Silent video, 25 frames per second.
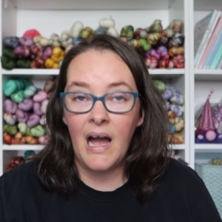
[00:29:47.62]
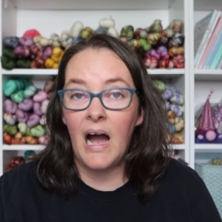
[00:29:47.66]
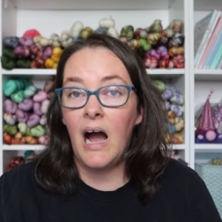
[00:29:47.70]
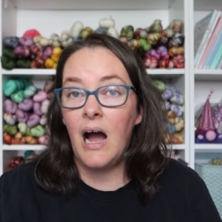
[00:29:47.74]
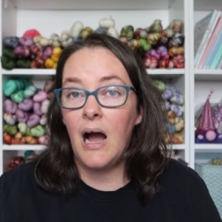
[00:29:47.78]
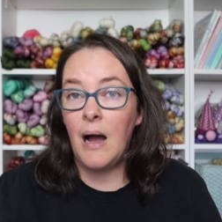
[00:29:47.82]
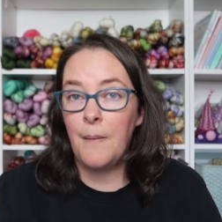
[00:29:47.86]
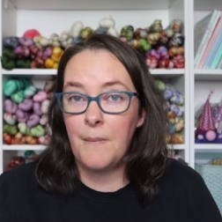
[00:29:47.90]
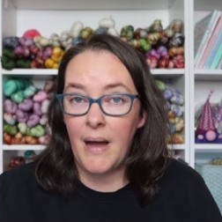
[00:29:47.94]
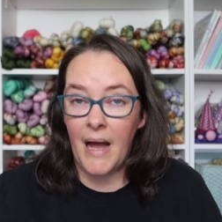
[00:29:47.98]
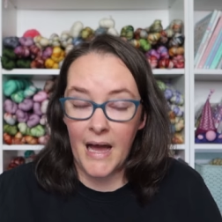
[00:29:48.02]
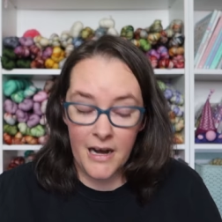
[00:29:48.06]

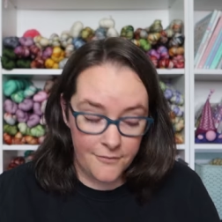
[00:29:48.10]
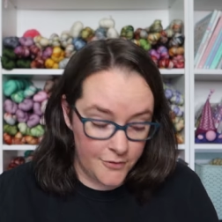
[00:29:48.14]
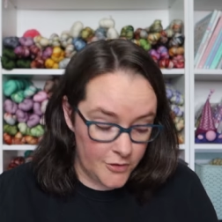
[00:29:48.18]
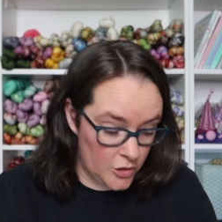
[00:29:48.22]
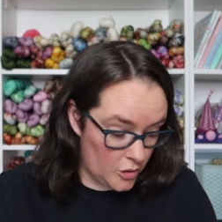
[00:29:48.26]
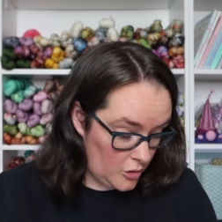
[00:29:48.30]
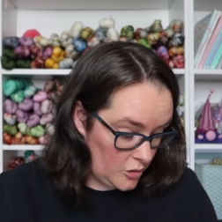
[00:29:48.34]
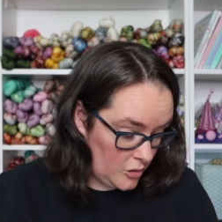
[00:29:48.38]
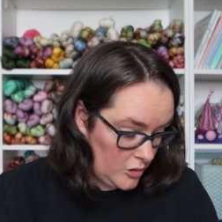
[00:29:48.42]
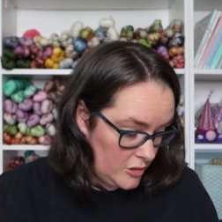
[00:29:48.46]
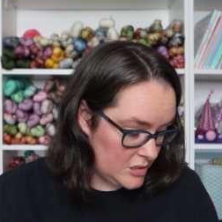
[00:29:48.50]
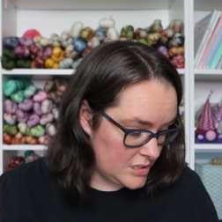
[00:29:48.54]
And of
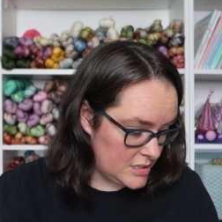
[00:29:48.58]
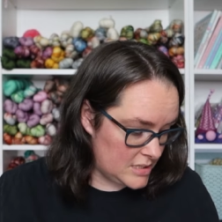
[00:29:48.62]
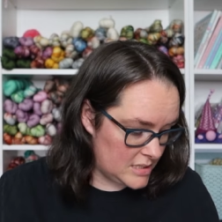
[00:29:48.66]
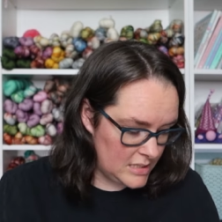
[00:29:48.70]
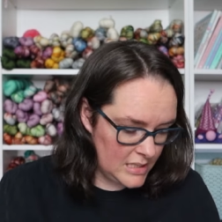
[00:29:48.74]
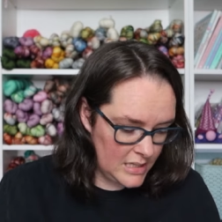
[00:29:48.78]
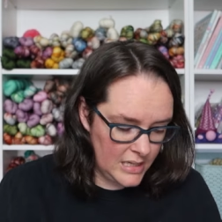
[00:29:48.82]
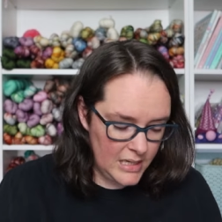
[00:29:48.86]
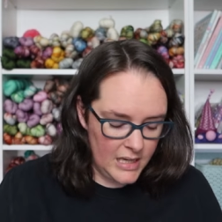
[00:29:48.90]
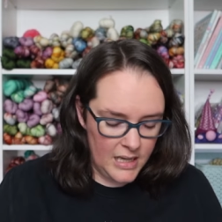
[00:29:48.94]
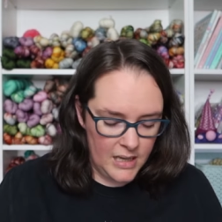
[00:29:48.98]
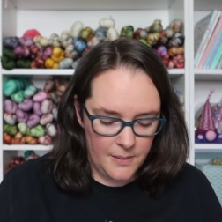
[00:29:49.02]

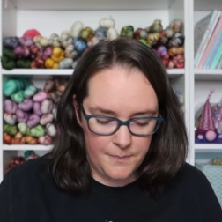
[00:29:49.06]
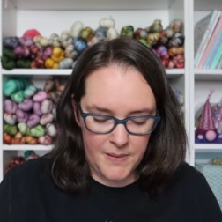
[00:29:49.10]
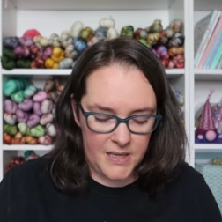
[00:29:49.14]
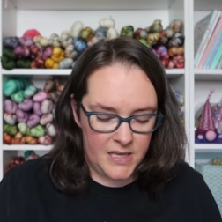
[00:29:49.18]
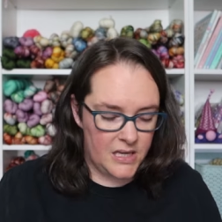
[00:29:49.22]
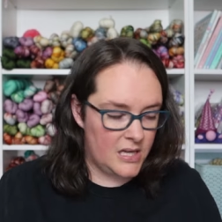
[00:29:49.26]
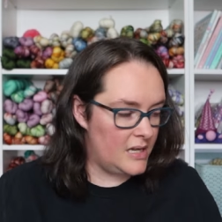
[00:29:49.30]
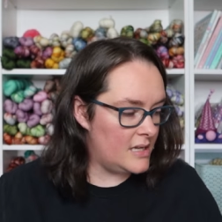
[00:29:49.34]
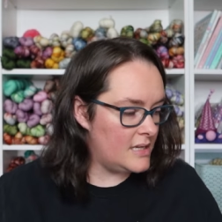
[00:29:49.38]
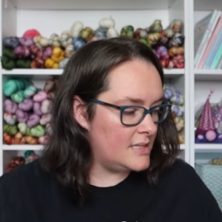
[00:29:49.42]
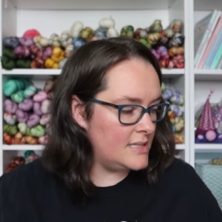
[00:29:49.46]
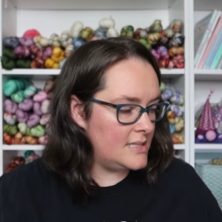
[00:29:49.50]
course,
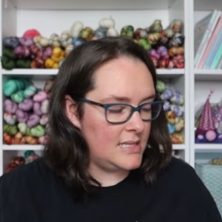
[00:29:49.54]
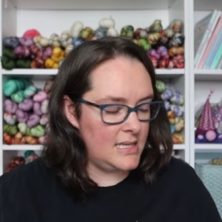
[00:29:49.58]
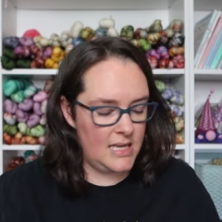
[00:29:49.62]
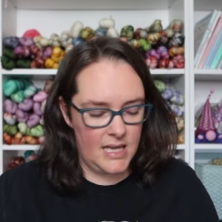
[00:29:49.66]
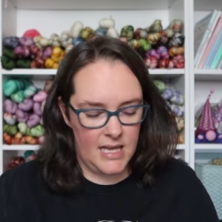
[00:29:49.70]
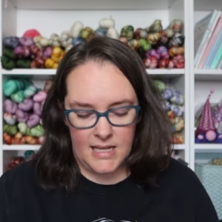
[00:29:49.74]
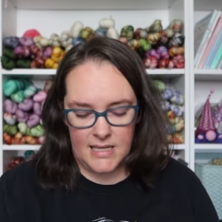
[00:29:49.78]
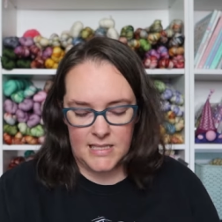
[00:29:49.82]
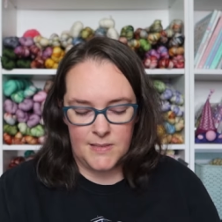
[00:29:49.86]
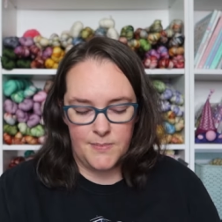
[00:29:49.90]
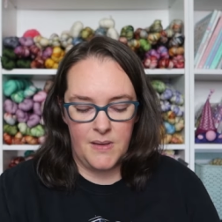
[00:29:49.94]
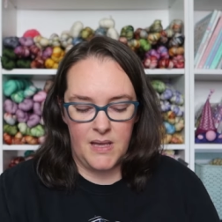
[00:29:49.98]
because
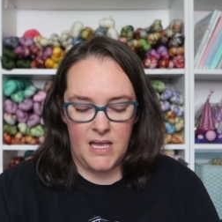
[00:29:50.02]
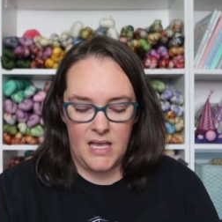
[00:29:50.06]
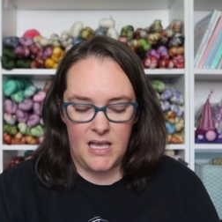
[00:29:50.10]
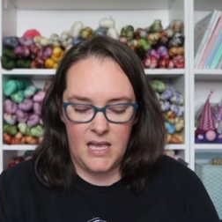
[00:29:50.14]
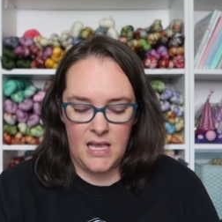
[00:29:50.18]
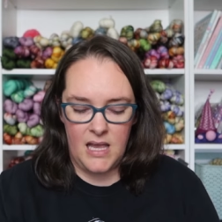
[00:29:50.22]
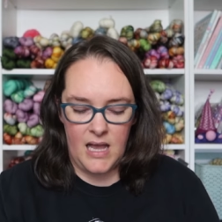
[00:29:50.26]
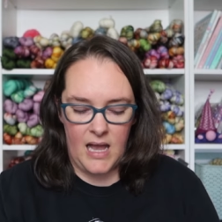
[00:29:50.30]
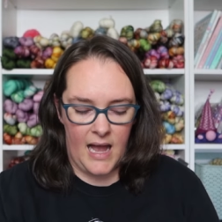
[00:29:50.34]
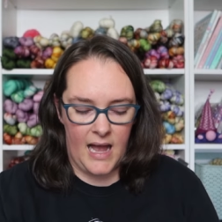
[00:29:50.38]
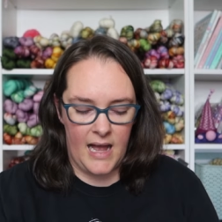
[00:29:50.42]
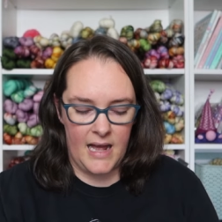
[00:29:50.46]
it's
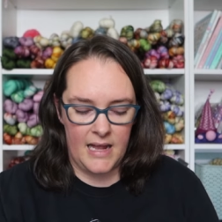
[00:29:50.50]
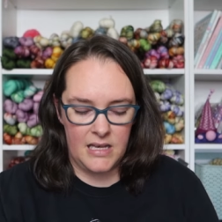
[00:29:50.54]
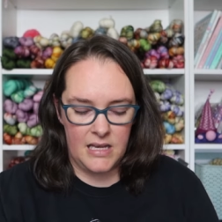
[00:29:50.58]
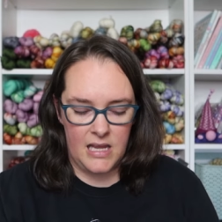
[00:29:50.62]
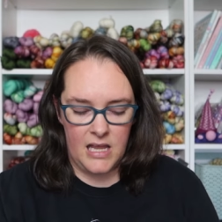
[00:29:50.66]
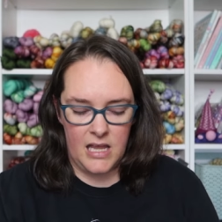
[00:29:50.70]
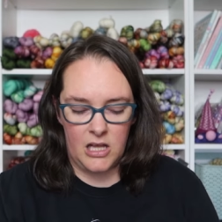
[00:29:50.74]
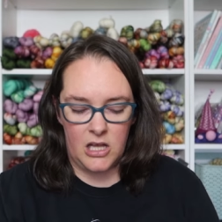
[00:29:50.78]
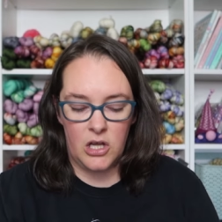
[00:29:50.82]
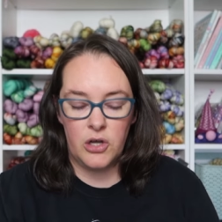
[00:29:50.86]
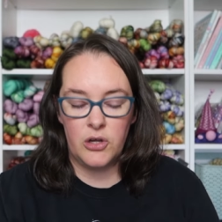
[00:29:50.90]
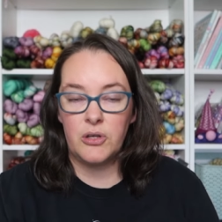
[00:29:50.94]
me and
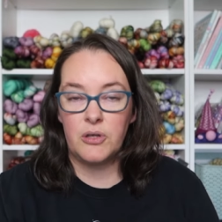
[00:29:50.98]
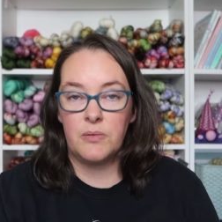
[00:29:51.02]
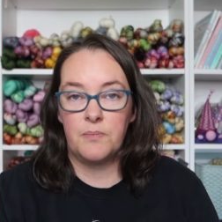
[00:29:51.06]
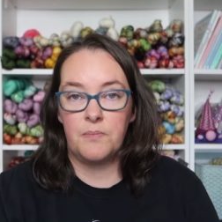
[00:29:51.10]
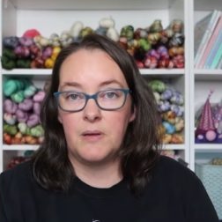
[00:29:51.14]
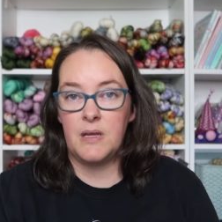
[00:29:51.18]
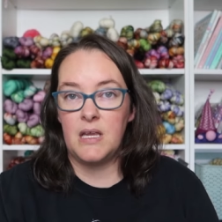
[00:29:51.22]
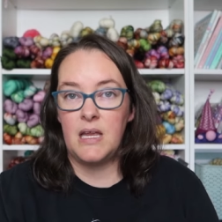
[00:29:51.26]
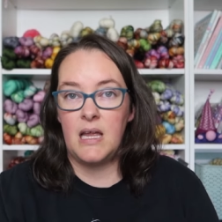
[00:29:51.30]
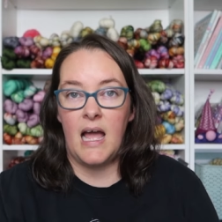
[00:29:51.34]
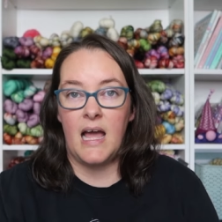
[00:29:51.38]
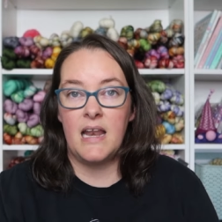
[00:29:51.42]
it
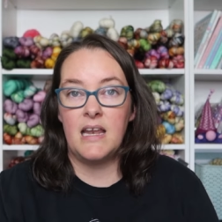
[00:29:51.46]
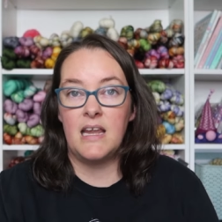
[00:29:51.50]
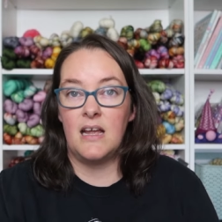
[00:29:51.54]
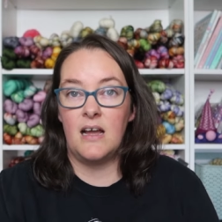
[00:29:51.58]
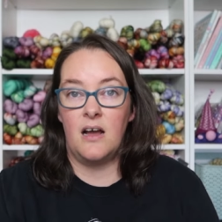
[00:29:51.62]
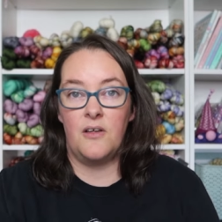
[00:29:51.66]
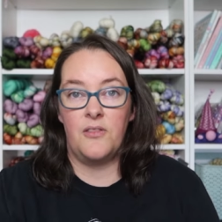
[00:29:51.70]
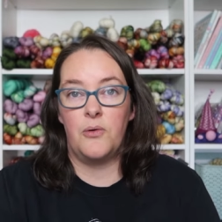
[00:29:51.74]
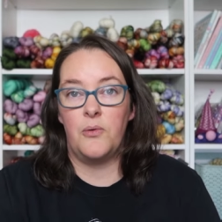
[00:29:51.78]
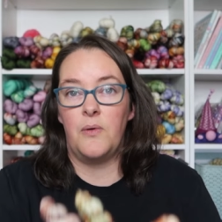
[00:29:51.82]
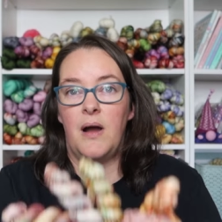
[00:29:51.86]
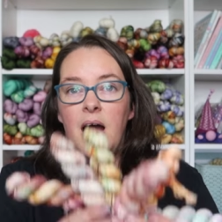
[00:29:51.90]
couldn't be any
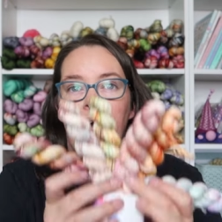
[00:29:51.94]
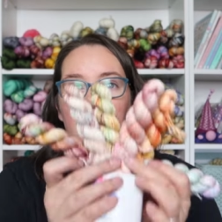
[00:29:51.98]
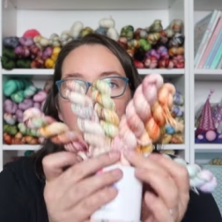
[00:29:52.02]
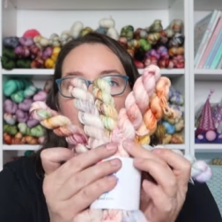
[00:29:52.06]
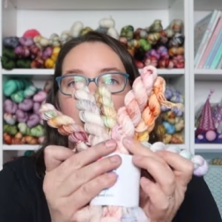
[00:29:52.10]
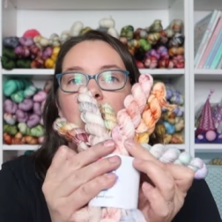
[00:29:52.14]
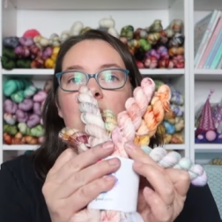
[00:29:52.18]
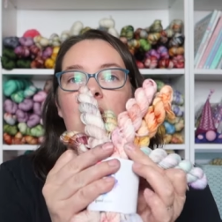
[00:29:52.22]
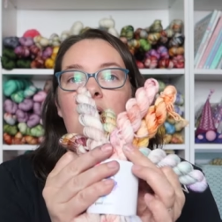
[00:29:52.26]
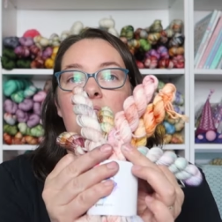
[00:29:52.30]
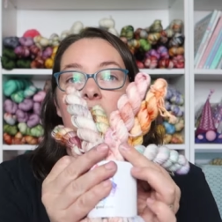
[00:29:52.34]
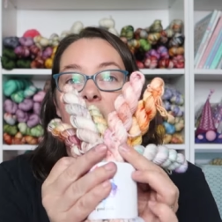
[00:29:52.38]
other
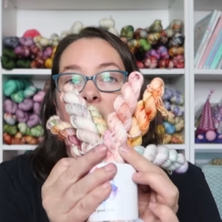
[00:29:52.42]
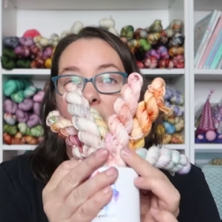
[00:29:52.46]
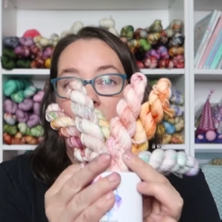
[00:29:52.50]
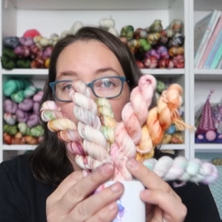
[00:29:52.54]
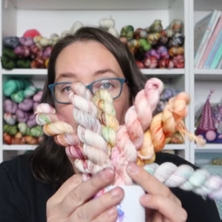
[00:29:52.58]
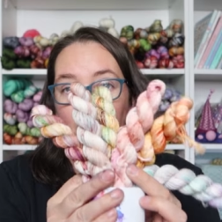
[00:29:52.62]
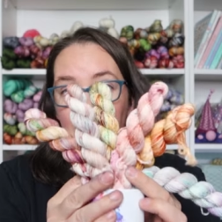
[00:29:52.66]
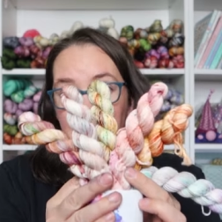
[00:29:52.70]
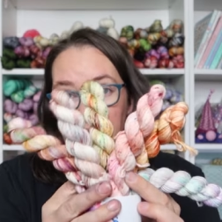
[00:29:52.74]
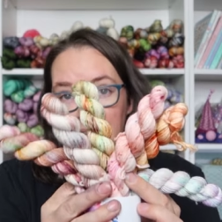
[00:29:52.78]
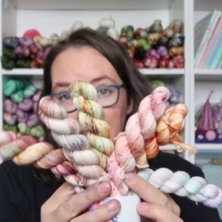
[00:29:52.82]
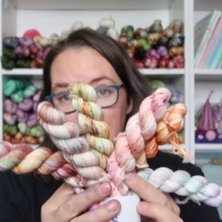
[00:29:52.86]
way, there
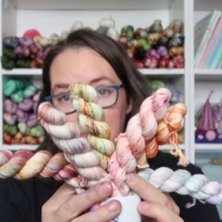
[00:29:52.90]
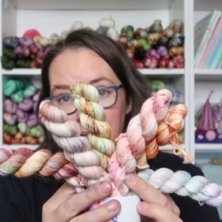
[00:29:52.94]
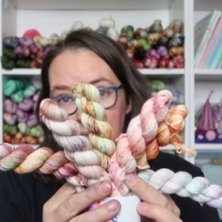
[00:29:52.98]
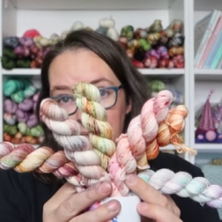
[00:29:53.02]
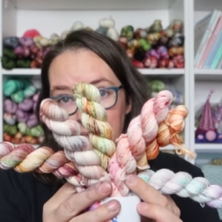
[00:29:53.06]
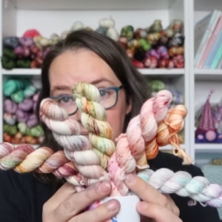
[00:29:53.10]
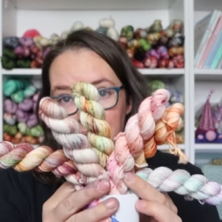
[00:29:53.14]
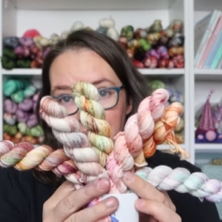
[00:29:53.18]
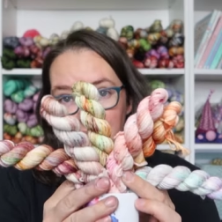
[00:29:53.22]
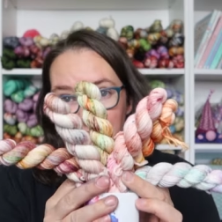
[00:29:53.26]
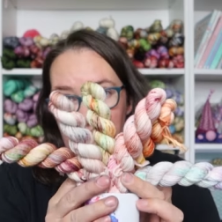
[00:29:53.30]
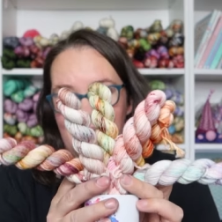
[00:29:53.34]
are mini
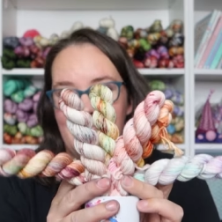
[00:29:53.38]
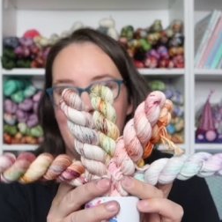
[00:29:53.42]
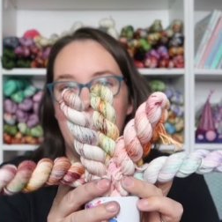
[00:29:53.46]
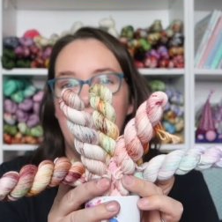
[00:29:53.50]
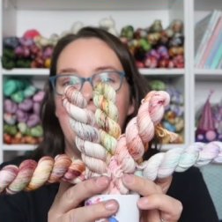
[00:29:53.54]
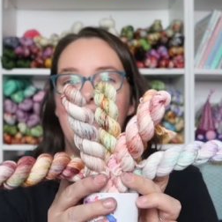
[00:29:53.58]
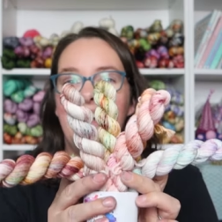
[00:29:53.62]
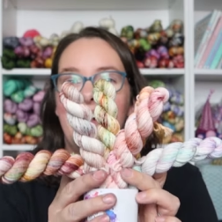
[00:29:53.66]
bundles.